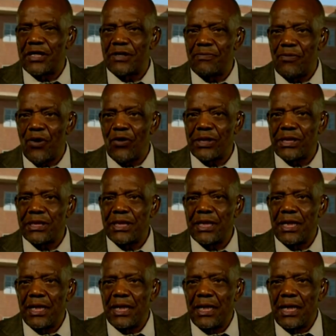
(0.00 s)
for a report.
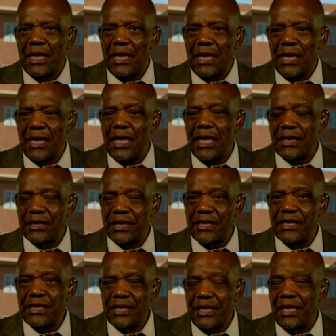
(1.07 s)
Uh, as
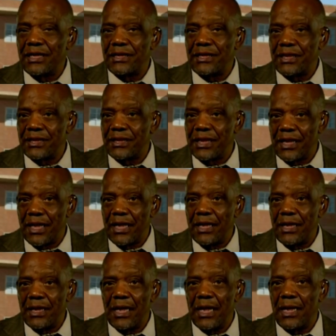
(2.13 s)
recently as
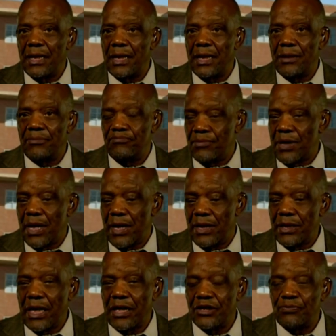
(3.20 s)
yesterday, um,
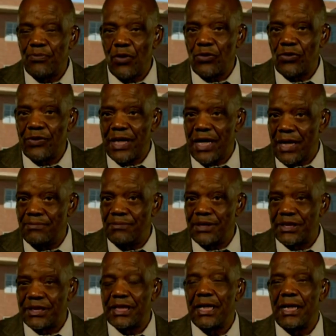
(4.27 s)
I, I, spoke to the
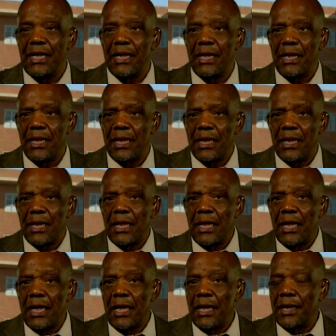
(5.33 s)
MEC
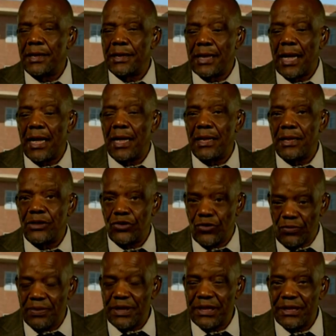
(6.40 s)
and I
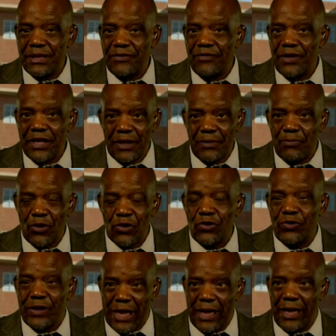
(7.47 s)
should be receiving the
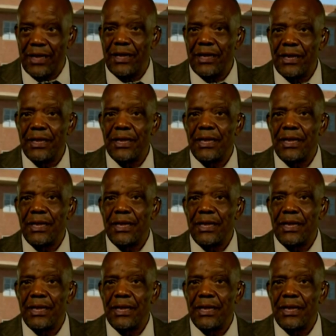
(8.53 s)
report today.